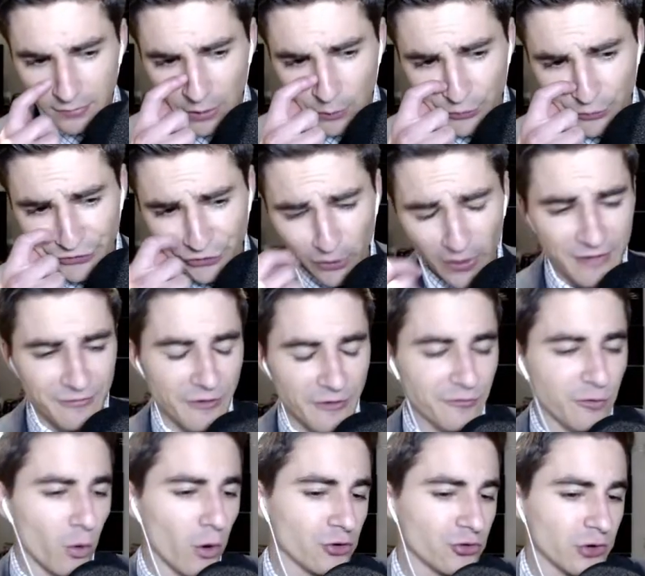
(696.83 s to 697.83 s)
We still have a
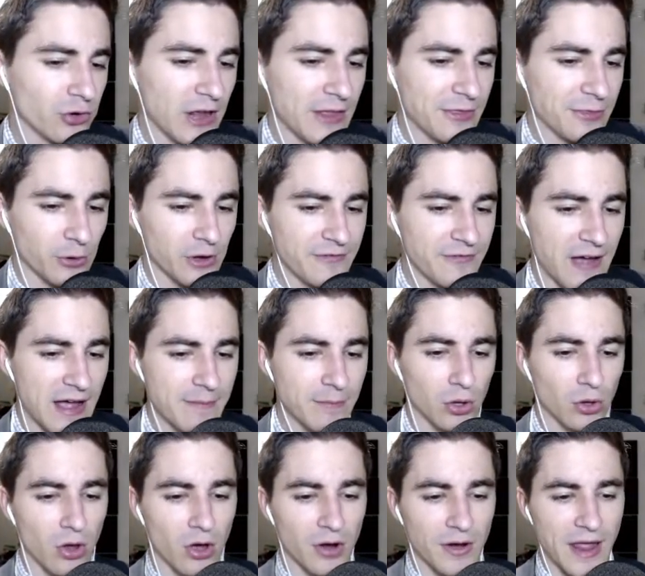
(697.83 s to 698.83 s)
435
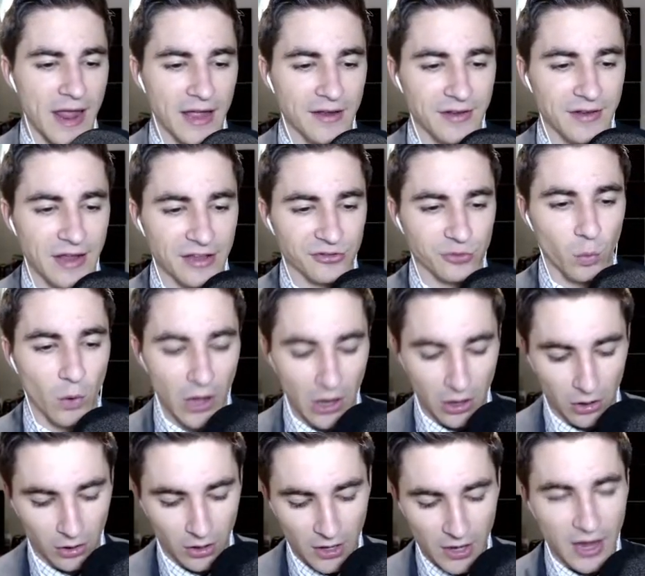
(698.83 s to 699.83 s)
mil on hand as
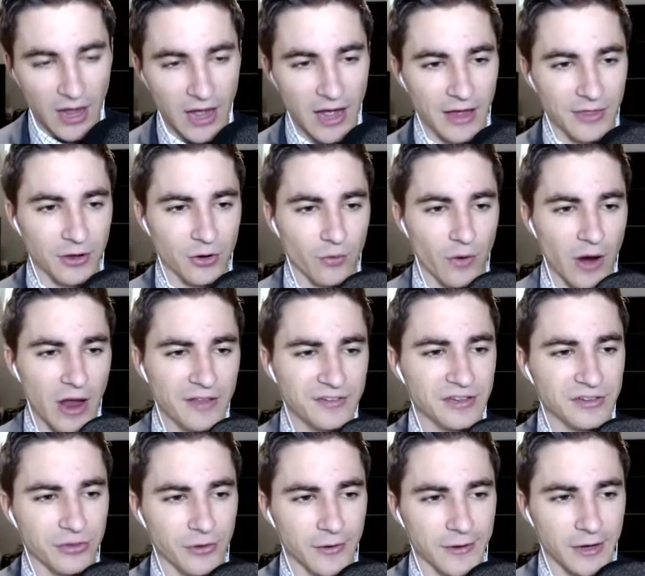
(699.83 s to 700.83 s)
well. The
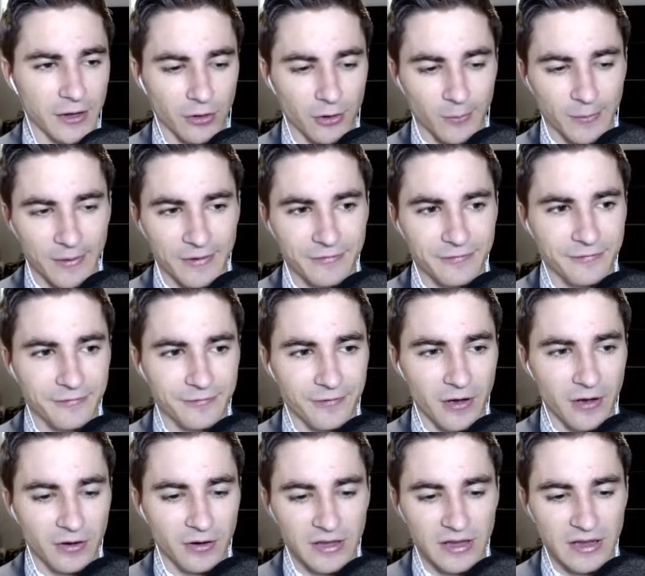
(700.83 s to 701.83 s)
Grazi's looking a little bit
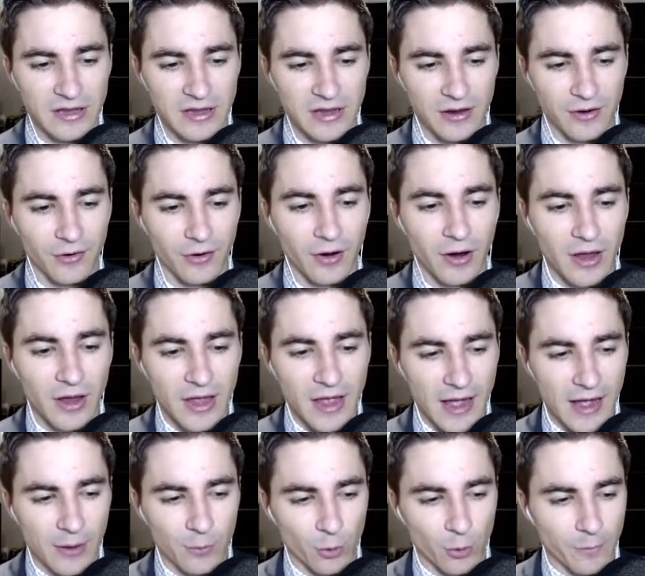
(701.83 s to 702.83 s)
funky here.
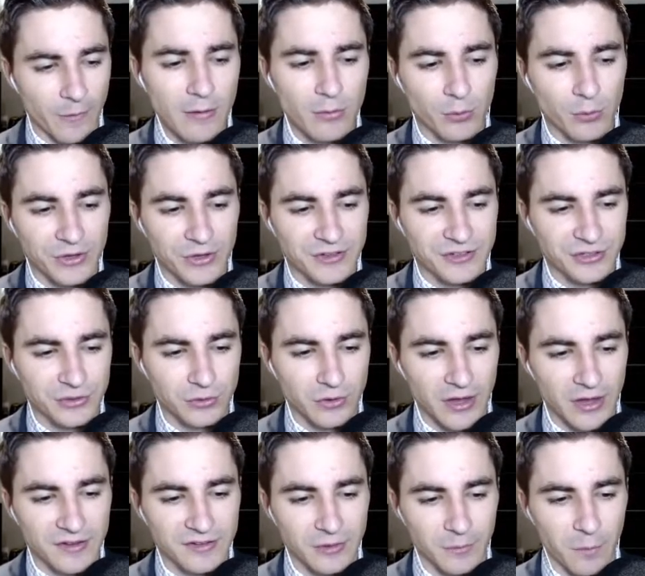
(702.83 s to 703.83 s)
We're probably too
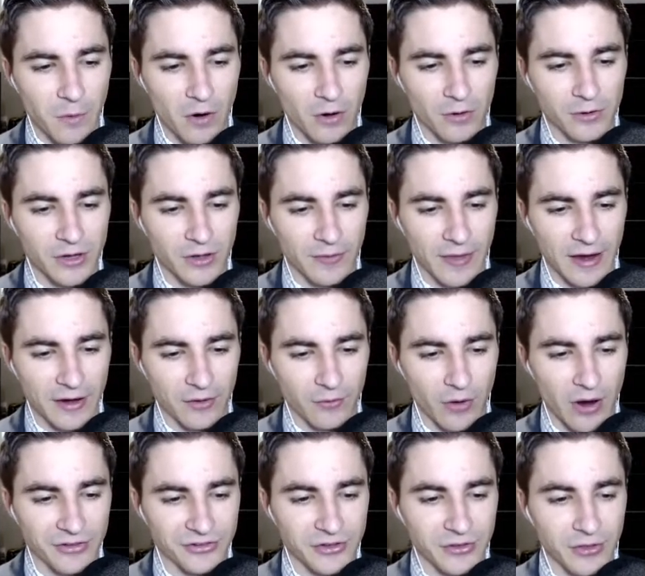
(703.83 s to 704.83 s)
late to the party on that
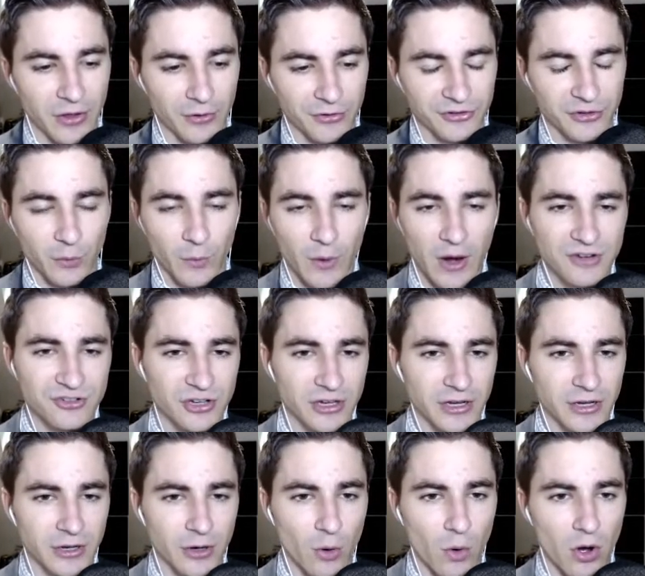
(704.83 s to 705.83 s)
Grazi, though. So we're actually going
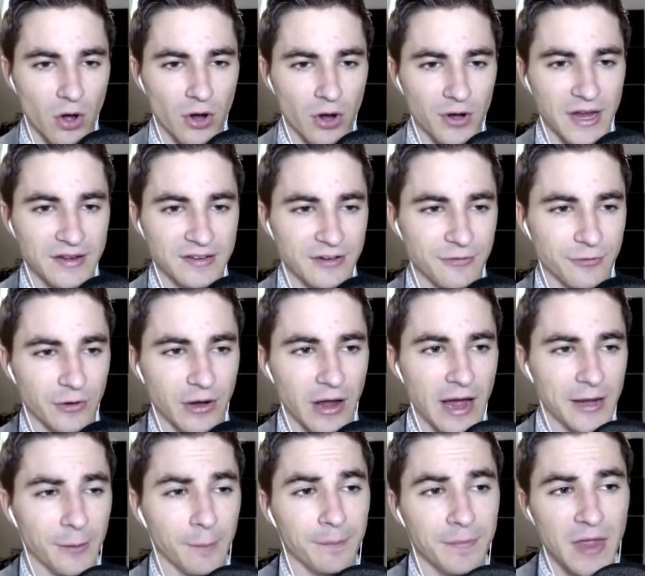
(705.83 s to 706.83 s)
to go on a different
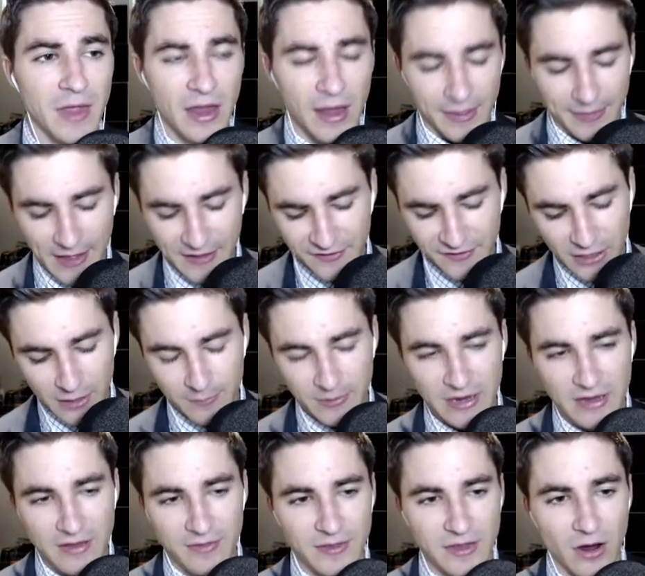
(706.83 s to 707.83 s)
item, and that's going to
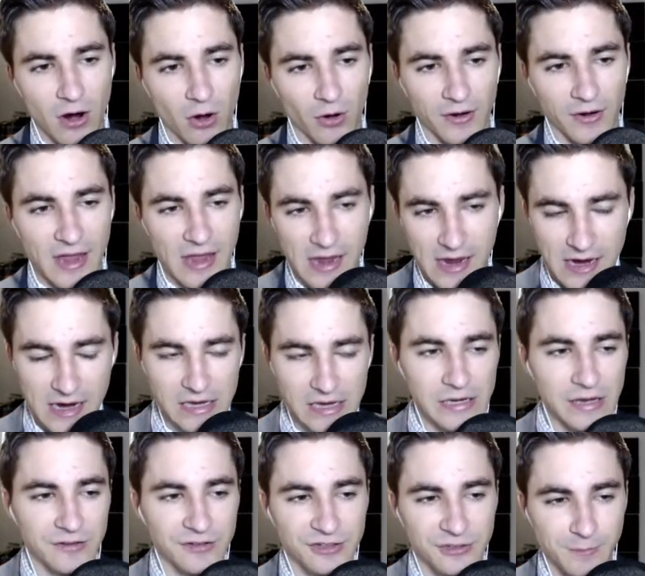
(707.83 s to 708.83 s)
be the
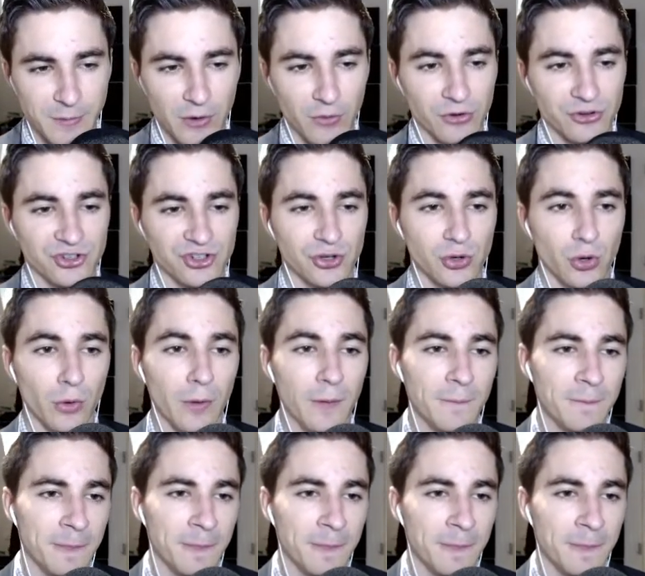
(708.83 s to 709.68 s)
Arcane Spirit Shield.